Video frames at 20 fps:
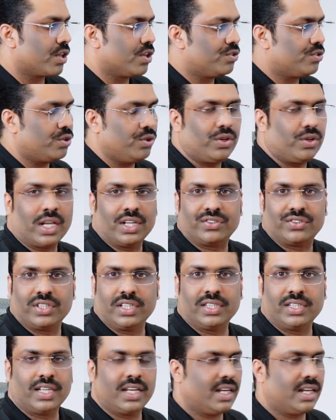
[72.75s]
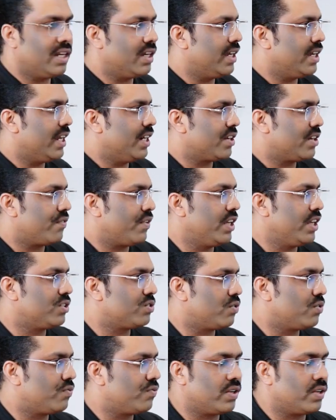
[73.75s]
So you can see the
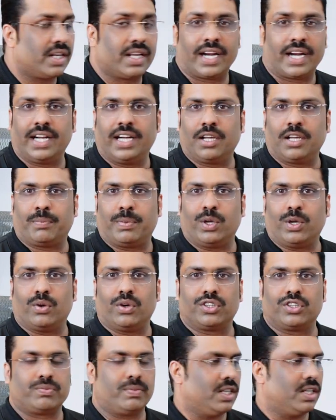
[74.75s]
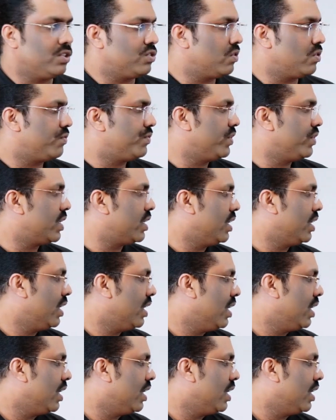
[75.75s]
interface of uh, Raintech P O S billing software.